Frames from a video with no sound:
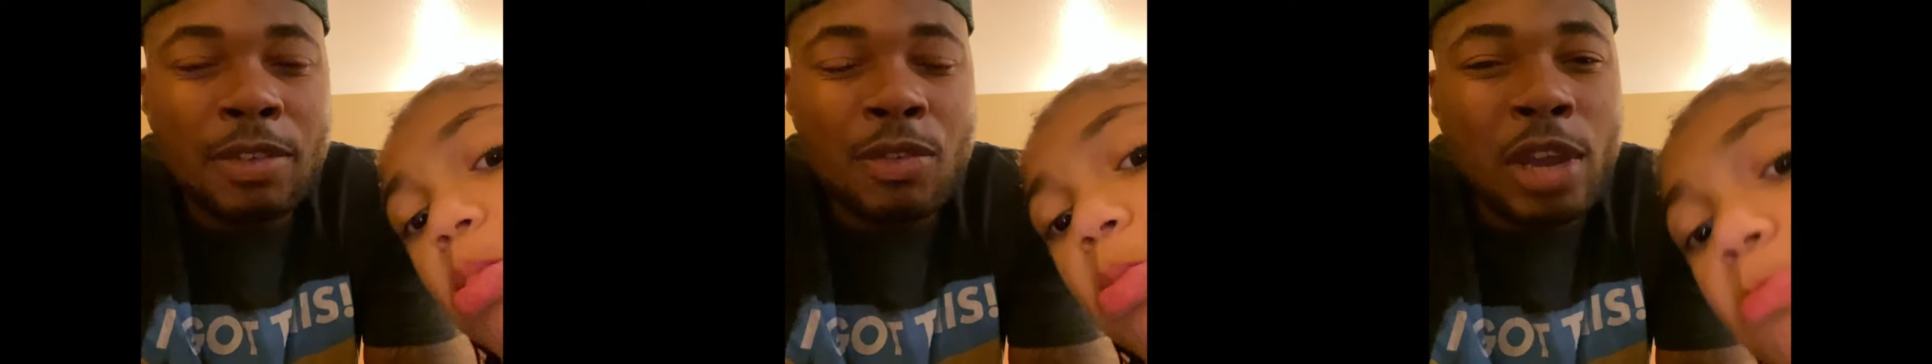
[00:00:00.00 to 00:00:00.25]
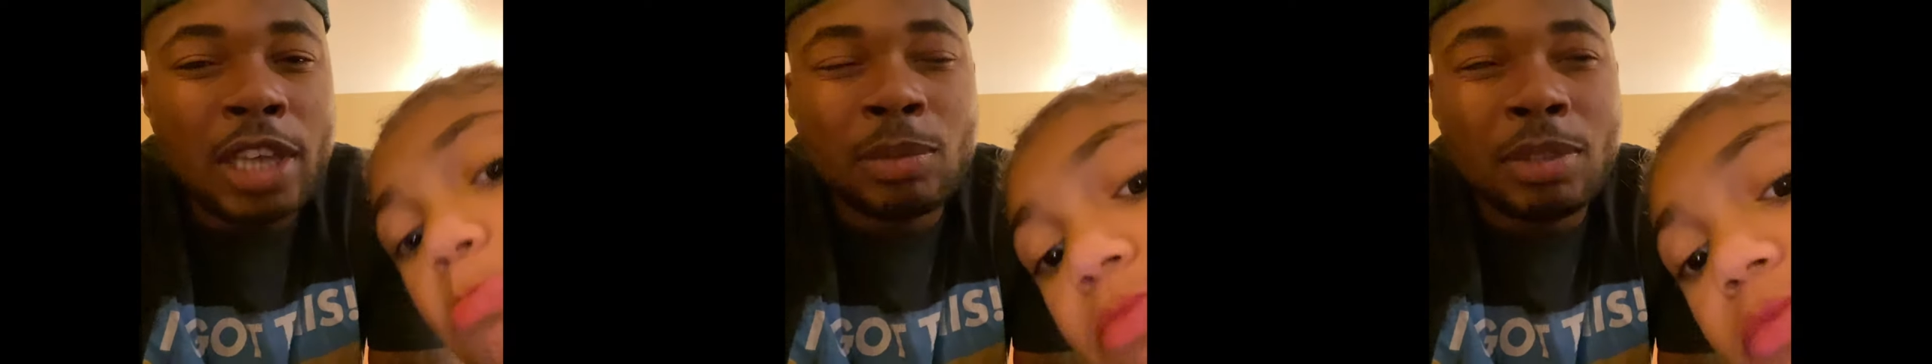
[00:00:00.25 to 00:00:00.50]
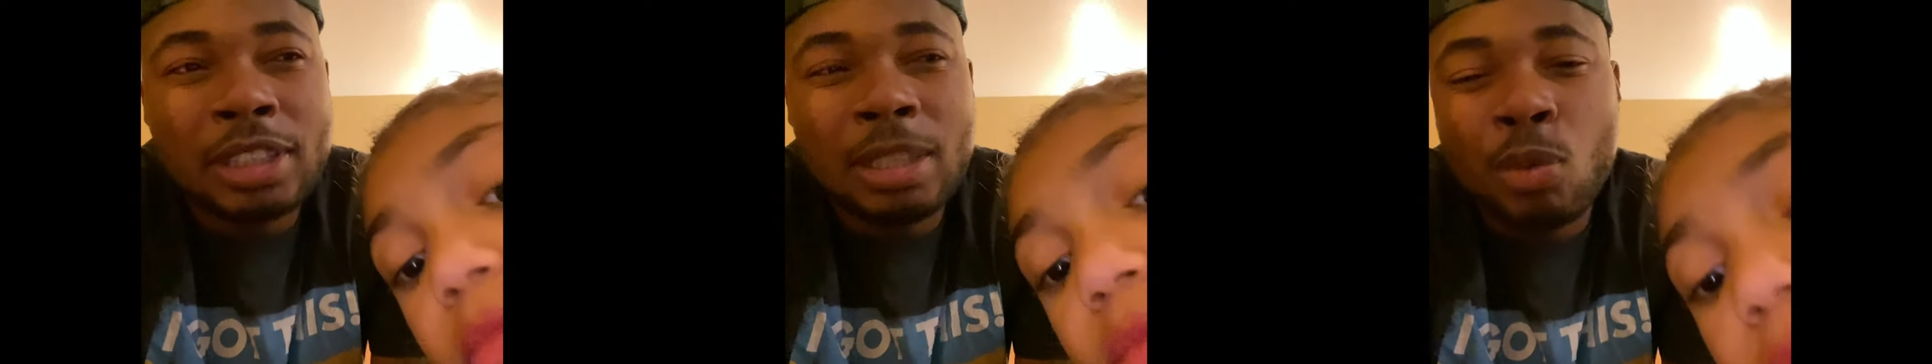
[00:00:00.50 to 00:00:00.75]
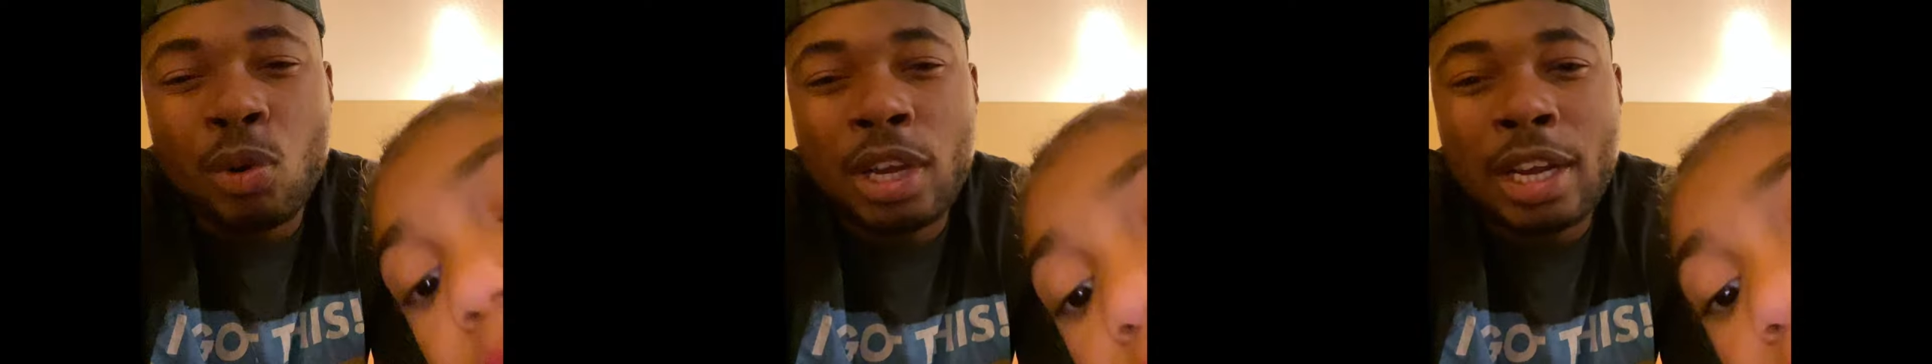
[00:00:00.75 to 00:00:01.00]
you guys want to see
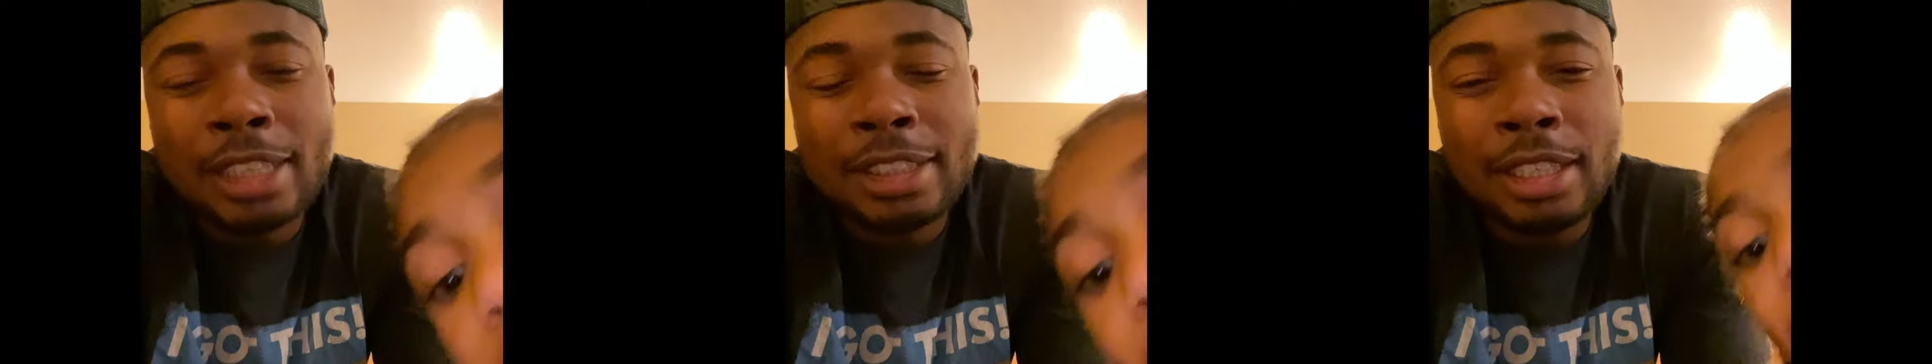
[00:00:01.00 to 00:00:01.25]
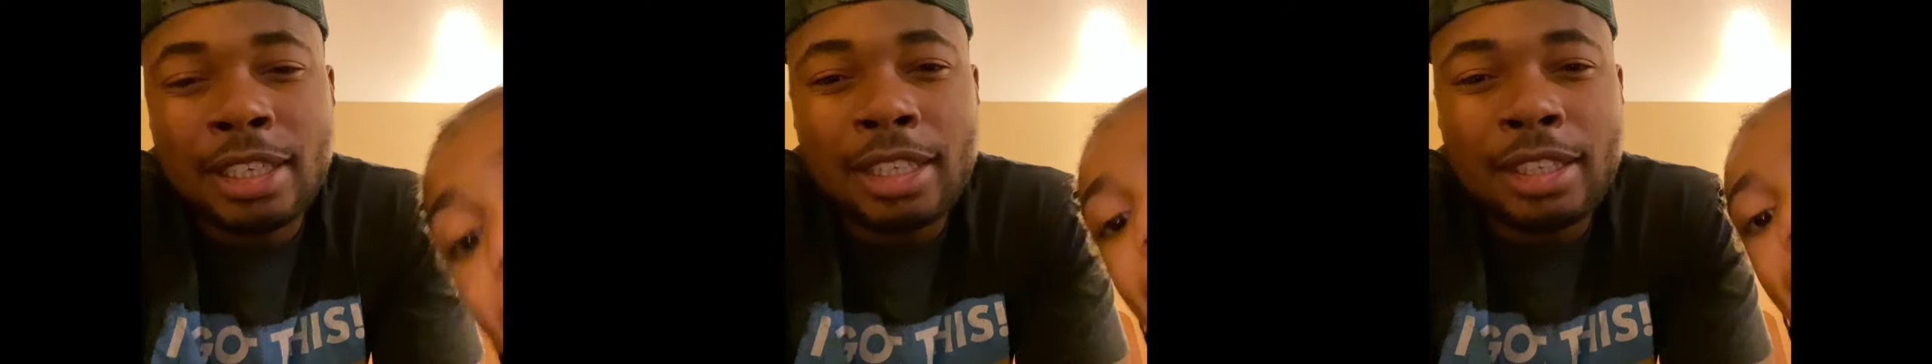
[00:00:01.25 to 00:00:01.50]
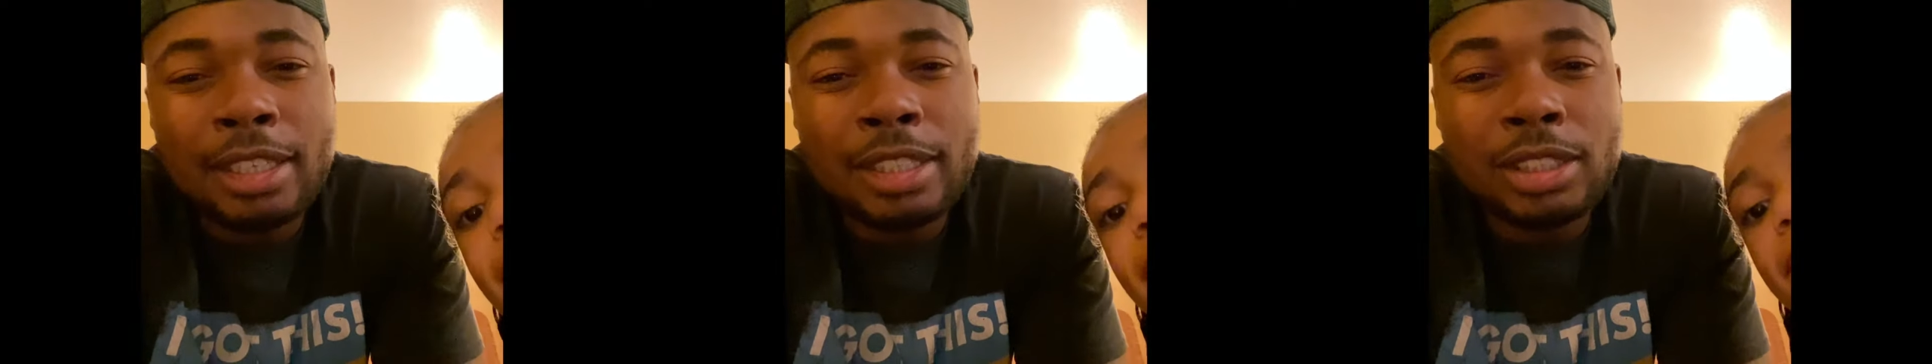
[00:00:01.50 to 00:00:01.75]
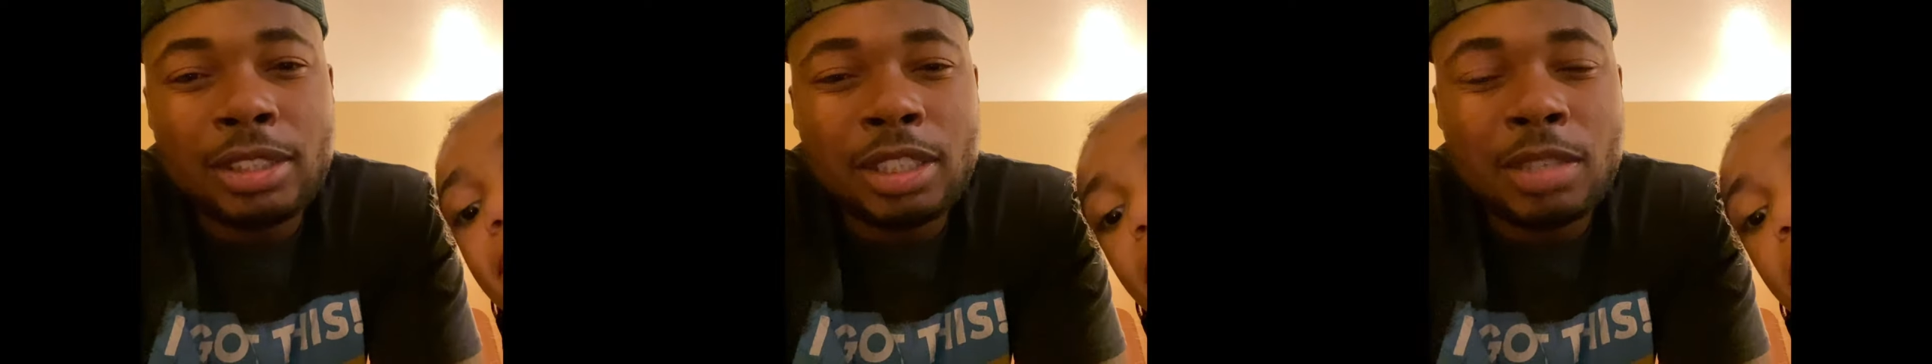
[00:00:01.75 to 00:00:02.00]
more content like
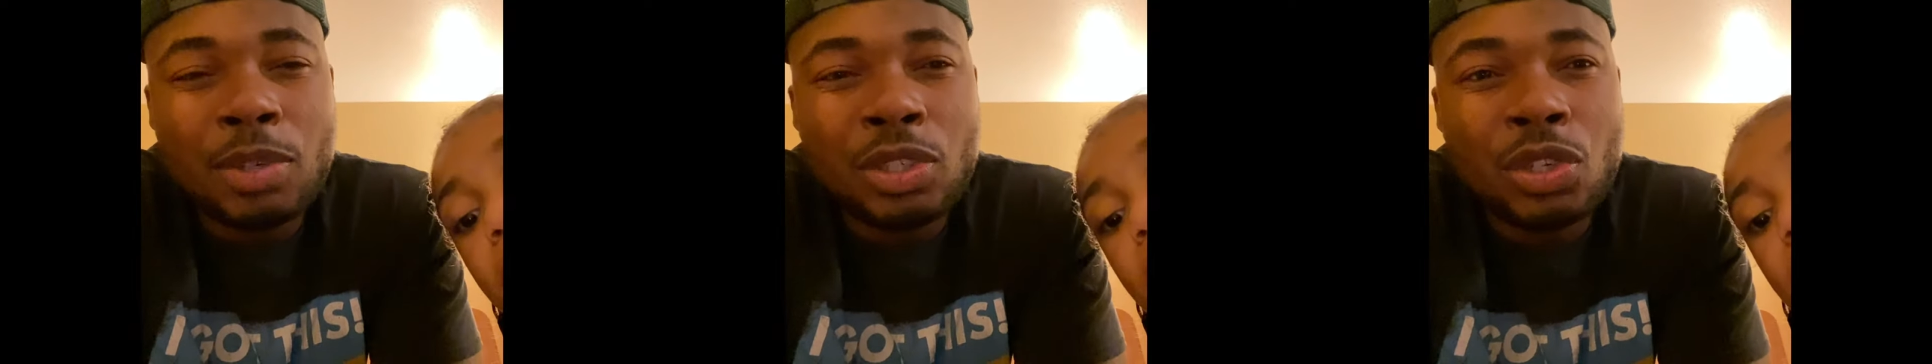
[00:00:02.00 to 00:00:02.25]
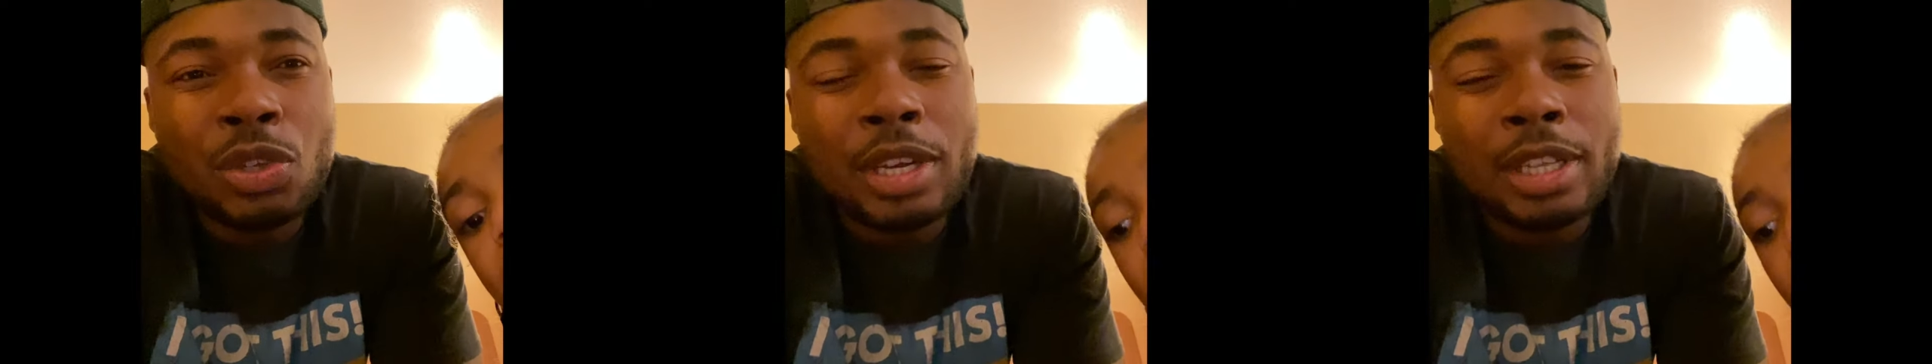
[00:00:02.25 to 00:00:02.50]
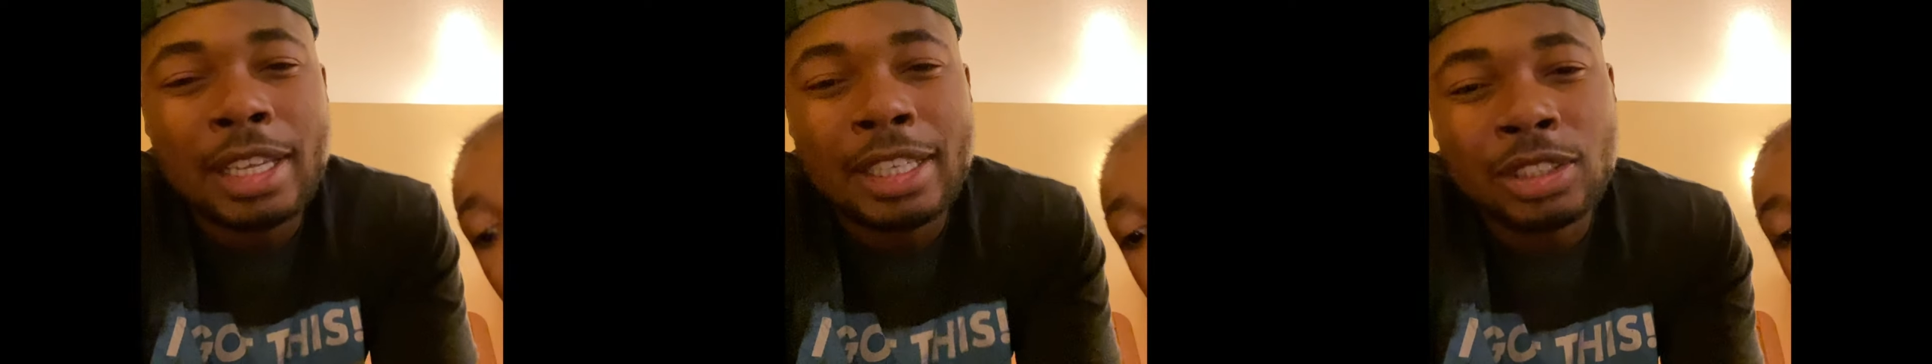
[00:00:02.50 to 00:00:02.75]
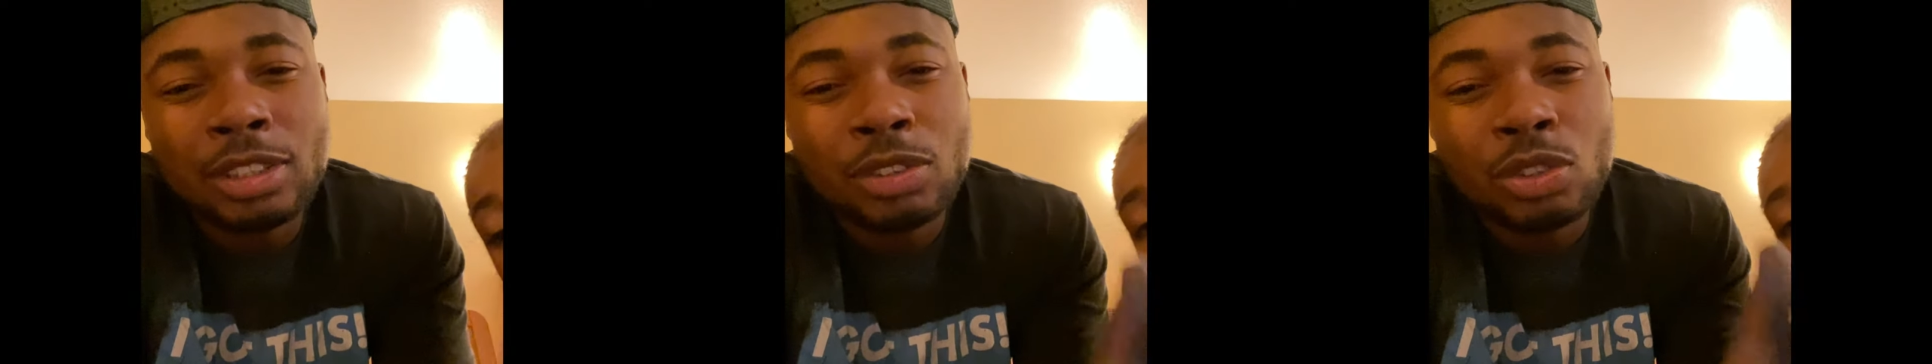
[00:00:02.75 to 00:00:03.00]
this, just make sure you hit that
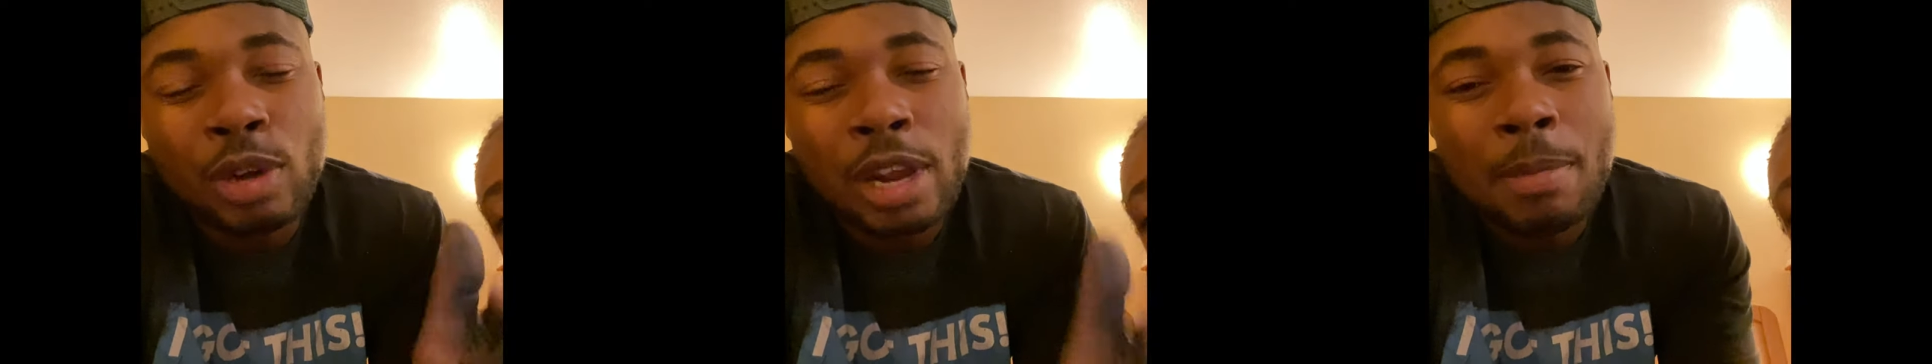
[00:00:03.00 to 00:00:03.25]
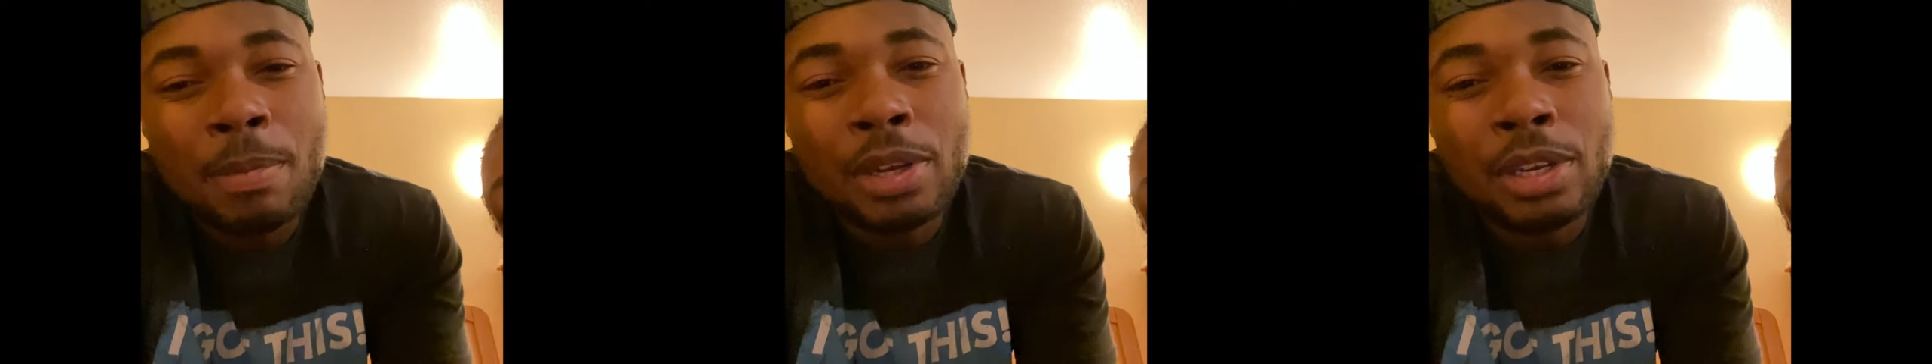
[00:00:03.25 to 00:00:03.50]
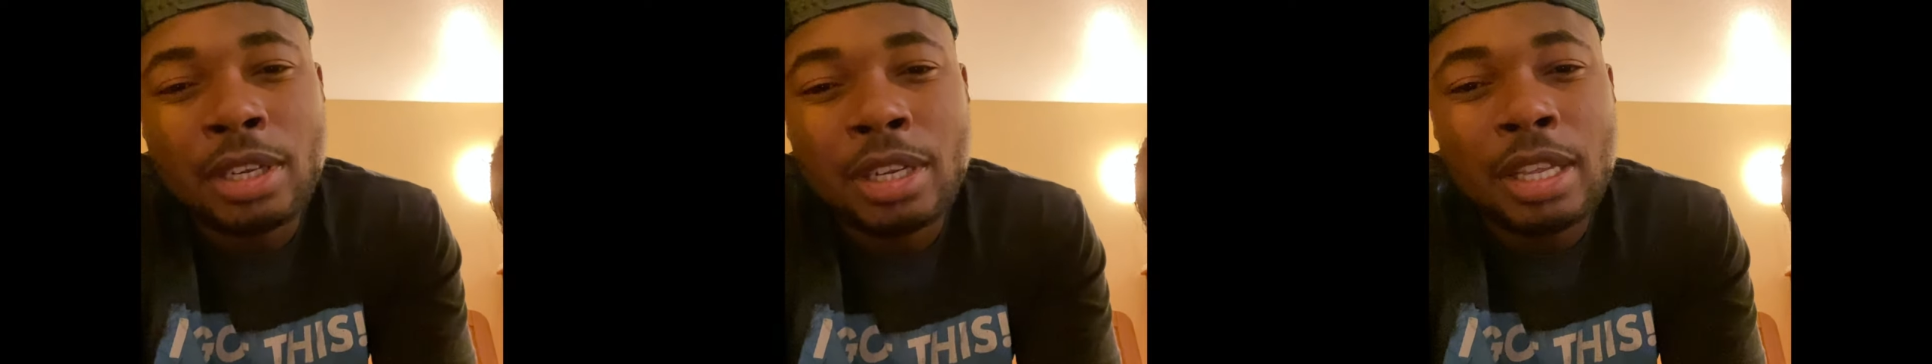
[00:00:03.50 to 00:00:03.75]
subscribe button